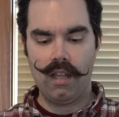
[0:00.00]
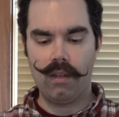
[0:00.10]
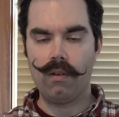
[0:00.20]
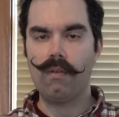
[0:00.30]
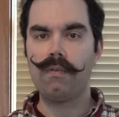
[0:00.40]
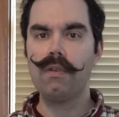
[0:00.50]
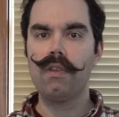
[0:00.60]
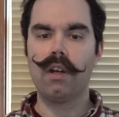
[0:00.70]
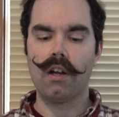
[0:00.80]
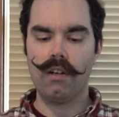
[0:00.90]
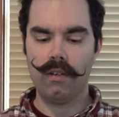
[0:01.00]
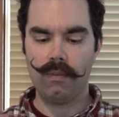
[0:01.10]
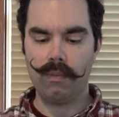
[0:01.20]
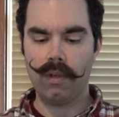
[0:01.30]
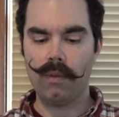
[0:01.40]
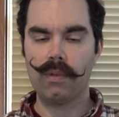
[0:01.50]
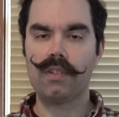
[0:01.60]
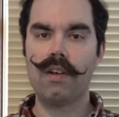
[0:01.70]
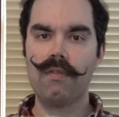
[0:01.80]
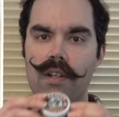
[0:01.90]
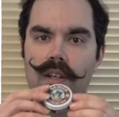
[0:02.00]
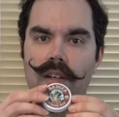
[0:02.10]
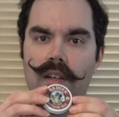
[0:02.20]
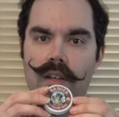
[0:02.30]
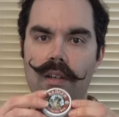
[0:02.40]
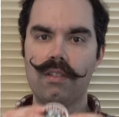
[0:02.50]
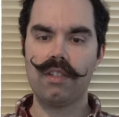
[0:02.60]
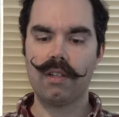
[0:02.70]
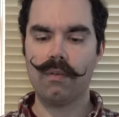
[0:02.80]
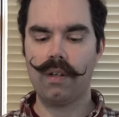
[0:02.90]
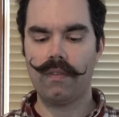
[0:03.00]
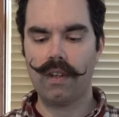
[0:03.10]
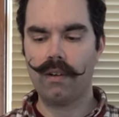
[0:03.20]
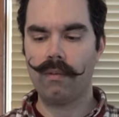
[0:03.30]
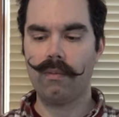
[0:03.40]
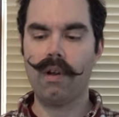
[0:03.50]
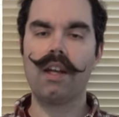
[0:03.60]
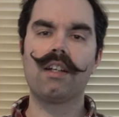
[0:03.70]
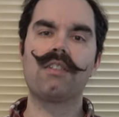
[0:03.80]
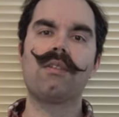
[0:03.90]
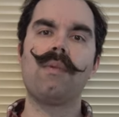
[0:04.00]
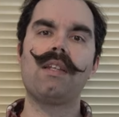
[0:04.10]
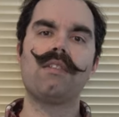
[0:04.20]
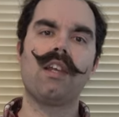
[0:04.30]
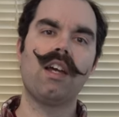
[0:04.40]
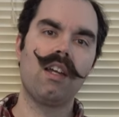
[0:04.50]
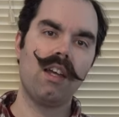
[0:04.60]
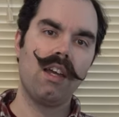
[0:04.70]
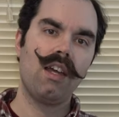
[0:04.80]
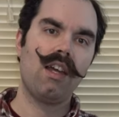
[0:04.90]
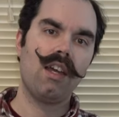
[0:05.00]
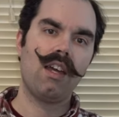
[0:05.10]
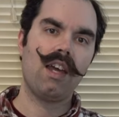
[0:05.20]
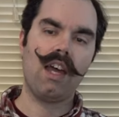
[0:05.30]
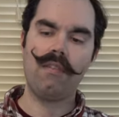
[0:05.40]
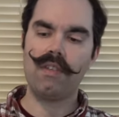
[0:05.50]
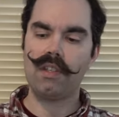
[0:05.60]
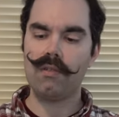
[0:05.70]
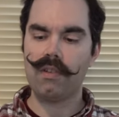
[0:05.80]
There are a few that aren't, but almost every single one of their products in the men's line have the